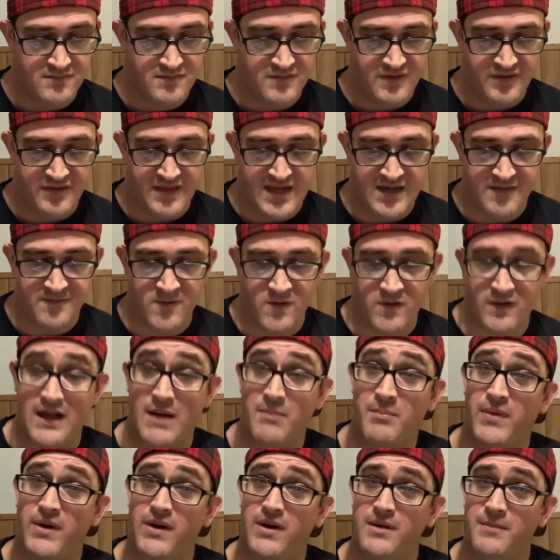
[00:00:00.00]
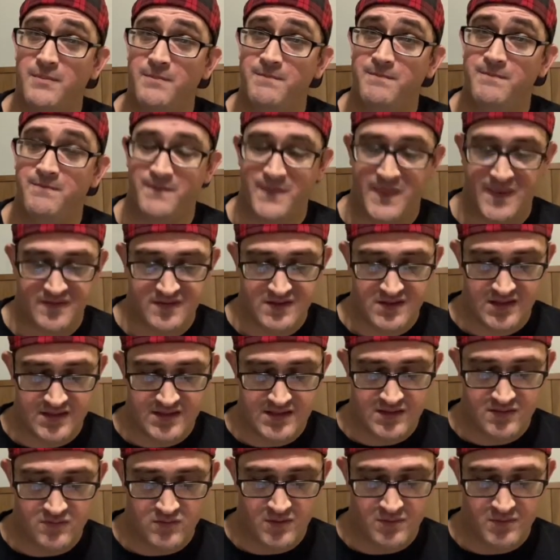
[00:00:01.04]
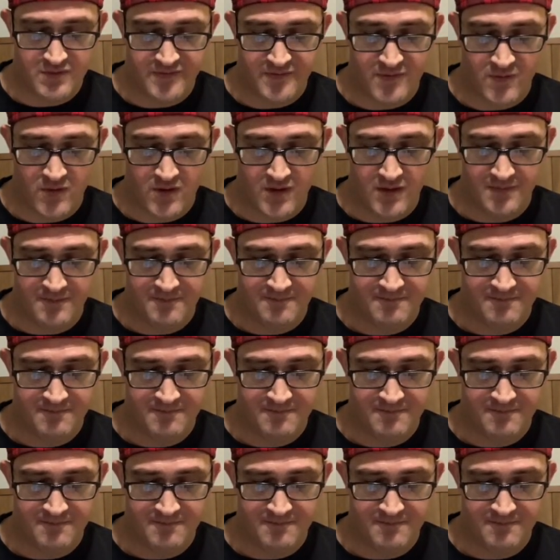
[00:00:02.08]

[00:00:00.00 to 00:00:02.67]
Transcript: Thankful Leopard. Seen this one before.